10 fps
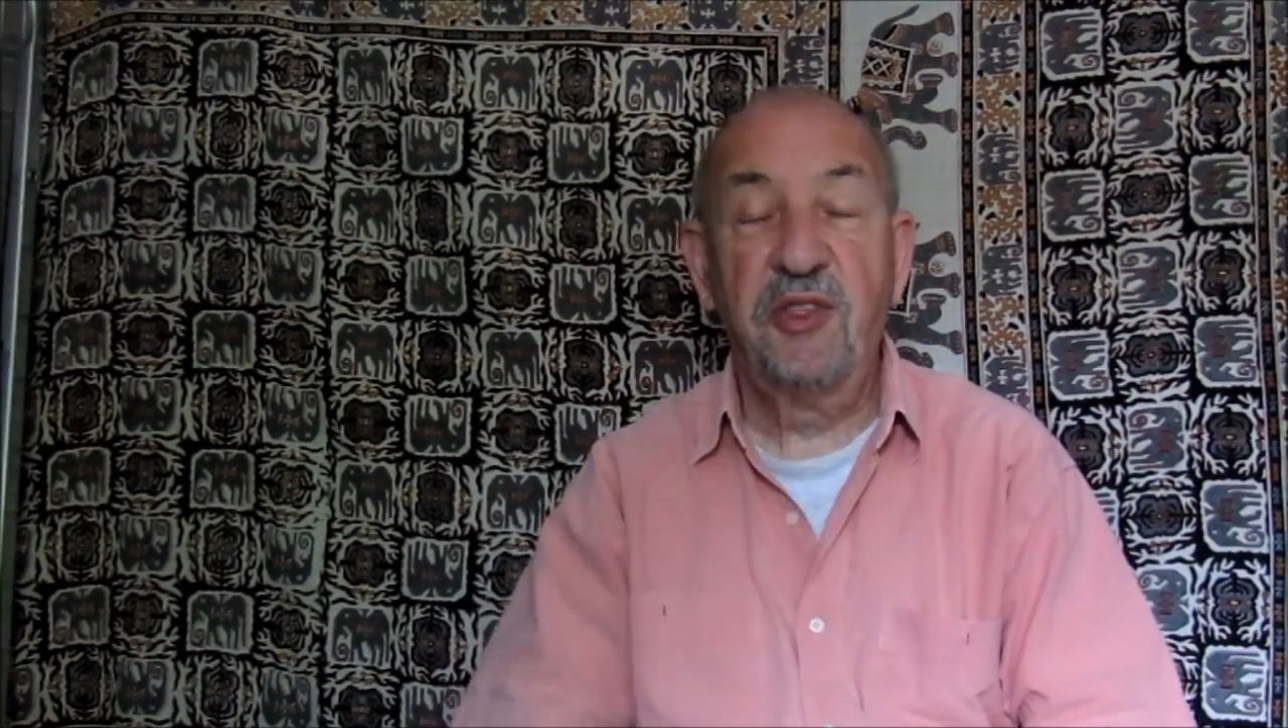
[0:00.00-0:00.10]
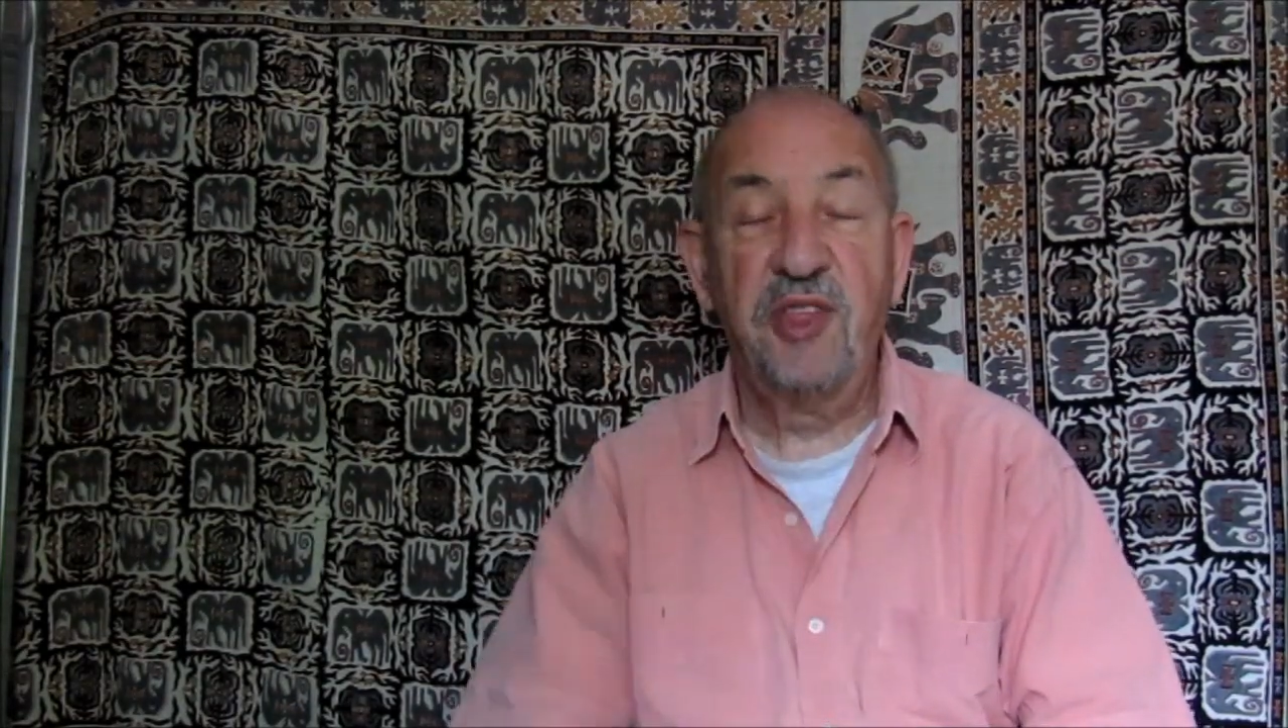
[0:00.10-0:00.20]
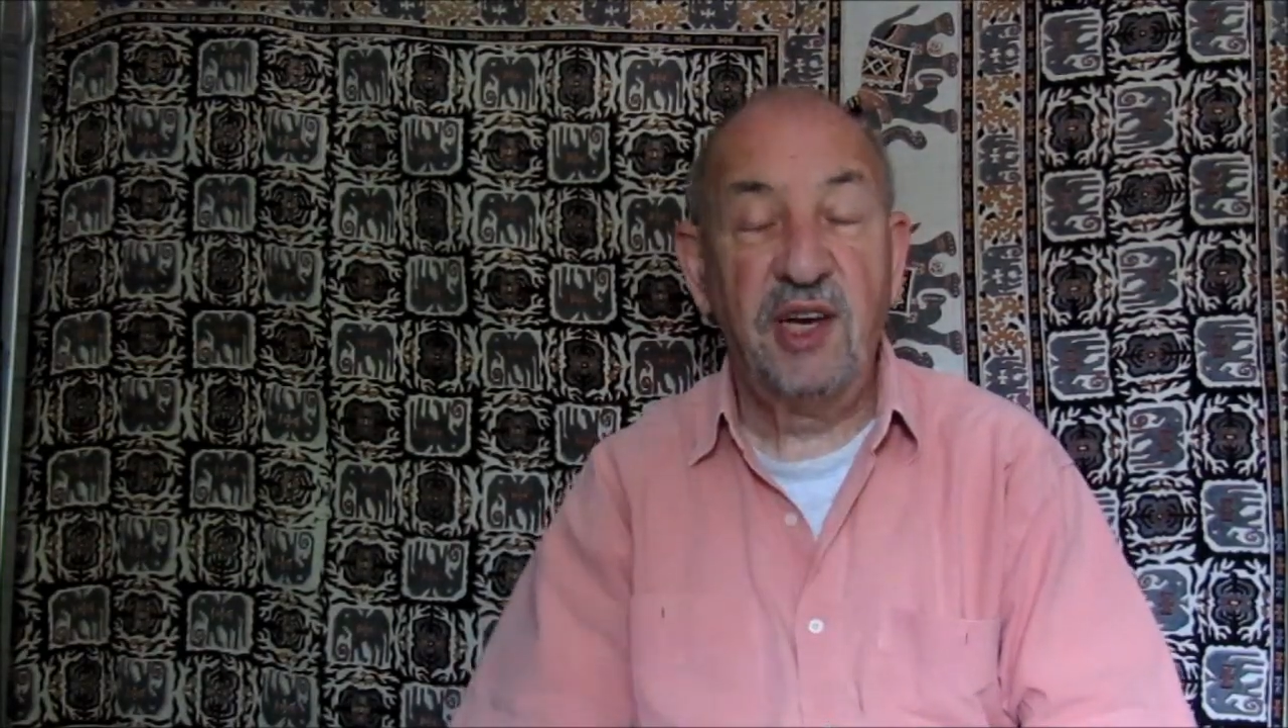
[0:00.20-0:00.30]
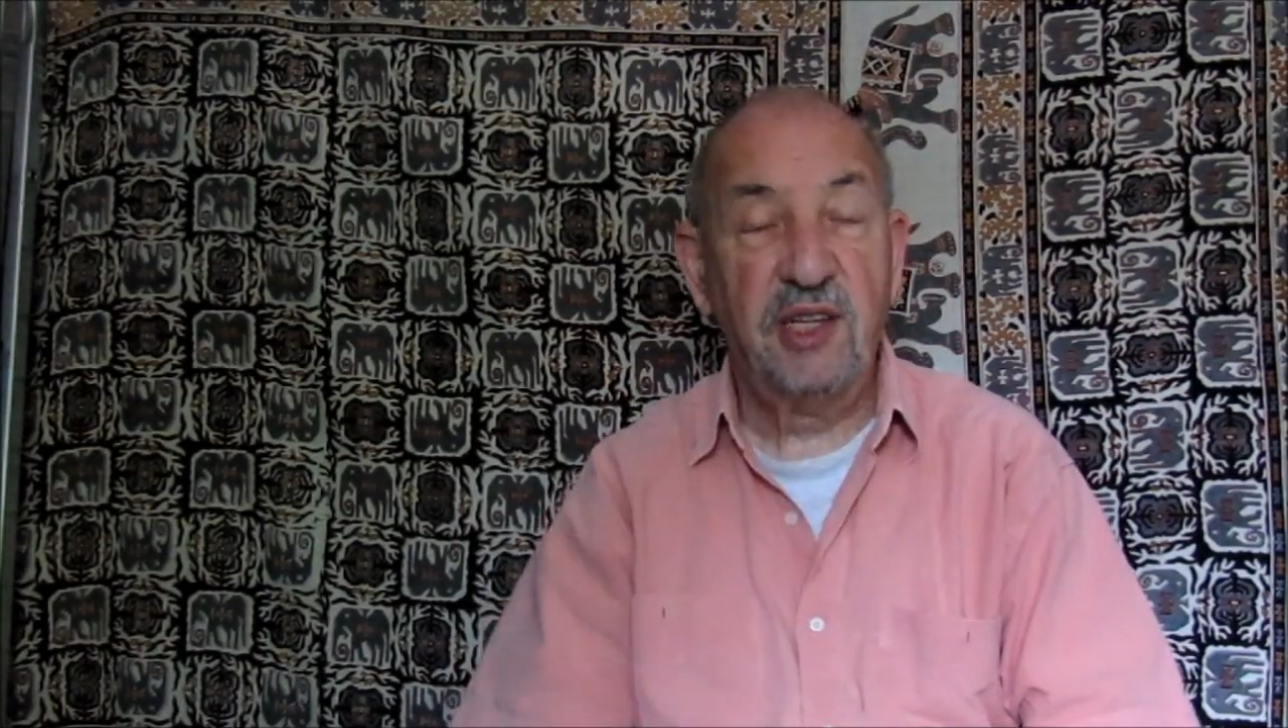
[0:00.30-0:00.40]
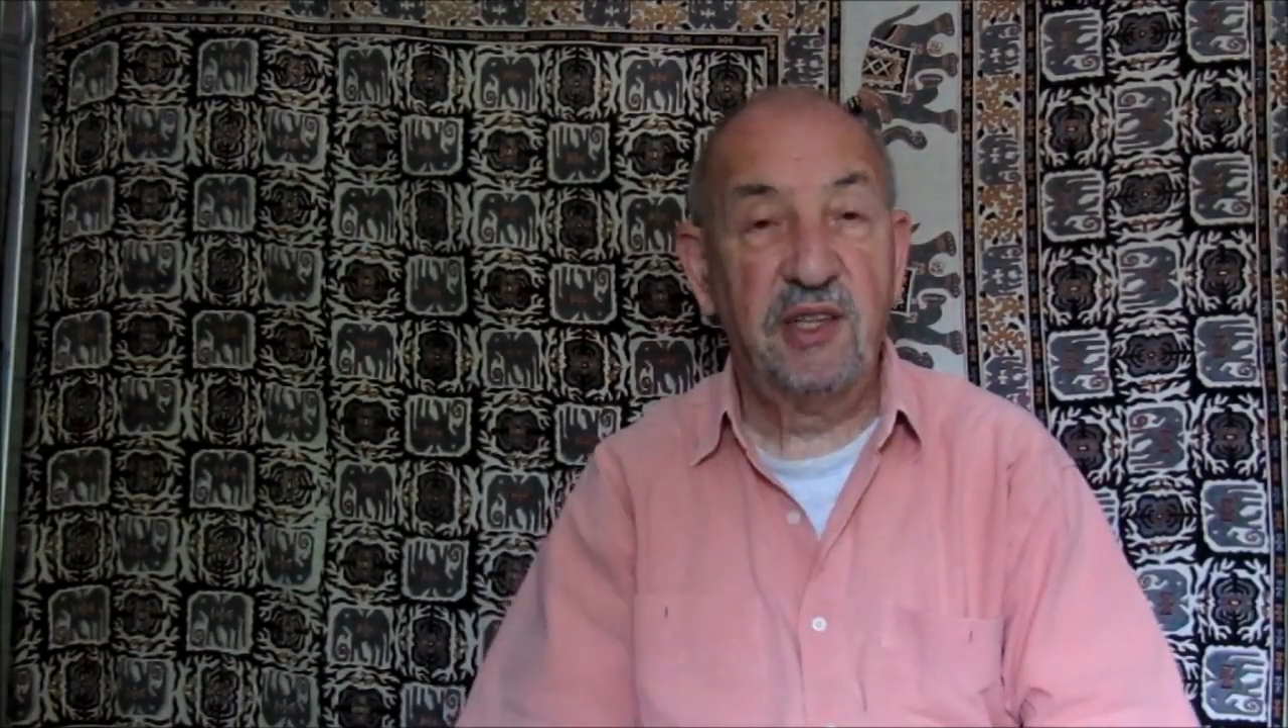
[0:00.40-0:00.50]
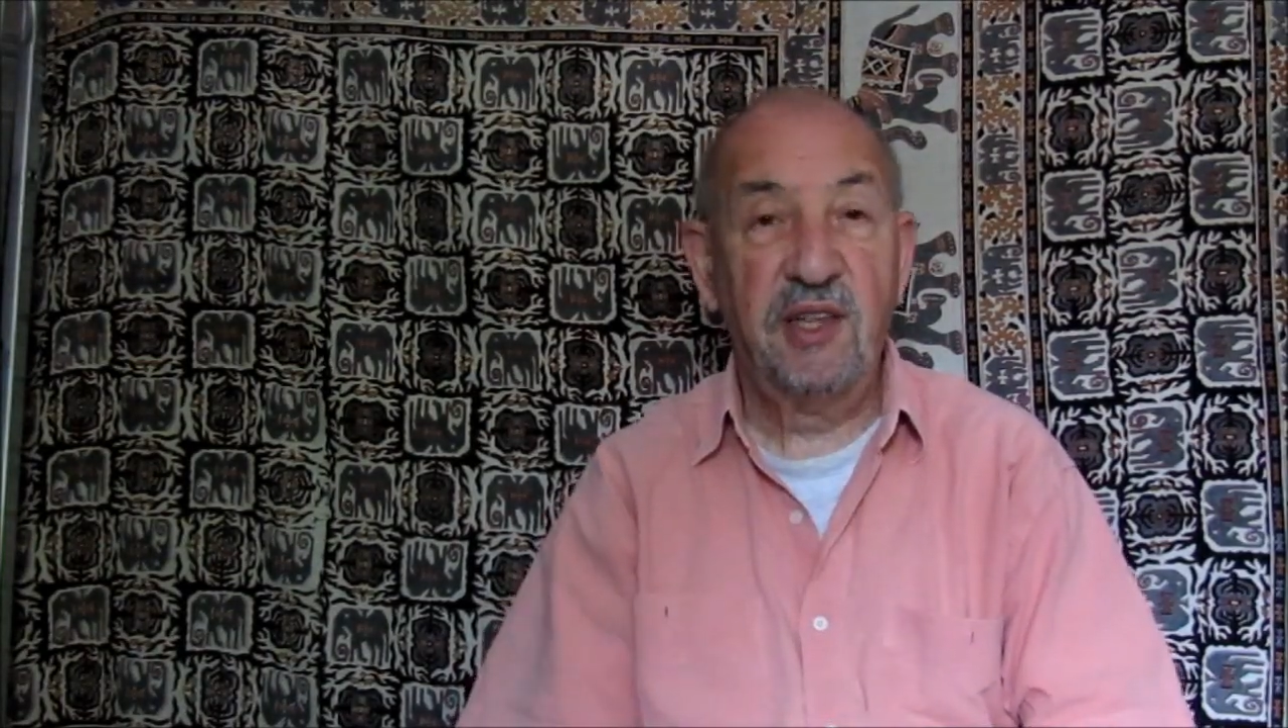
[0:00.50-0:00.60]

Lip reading: thinner than